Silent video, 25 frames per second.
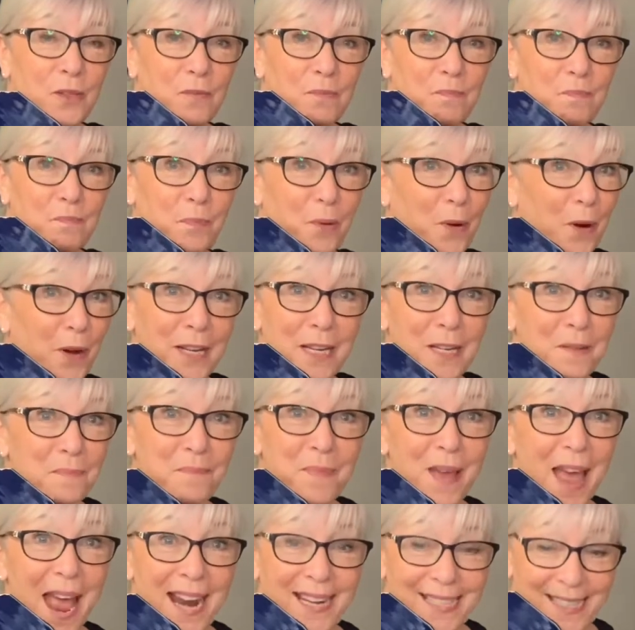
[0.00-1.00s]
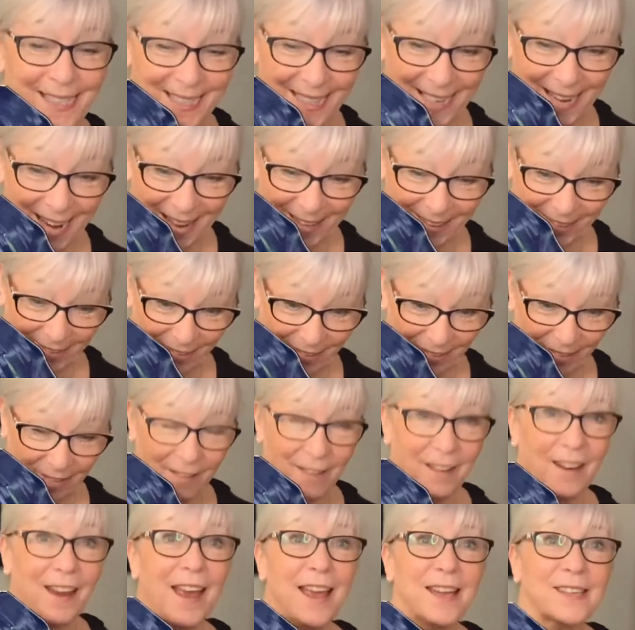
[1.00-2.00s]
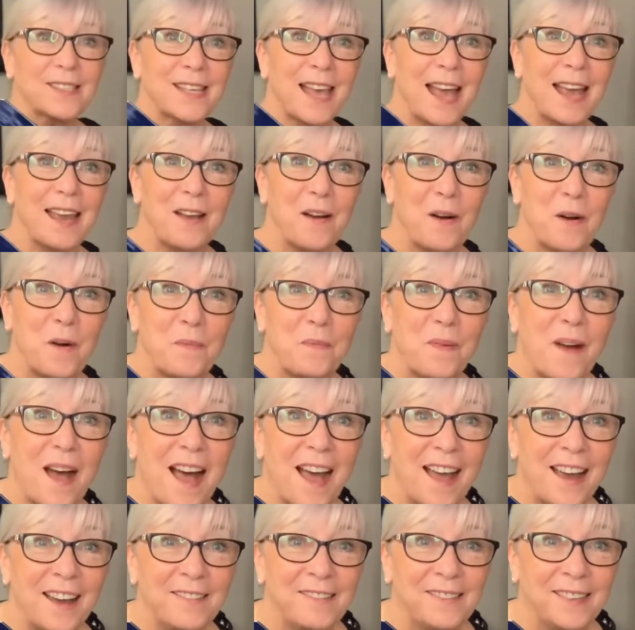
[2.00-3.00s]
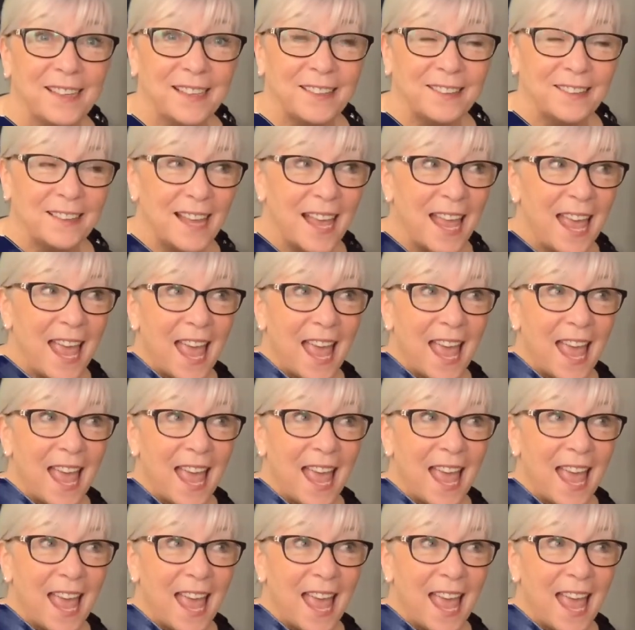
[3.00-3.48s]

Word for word: put it back together, as I hope I will.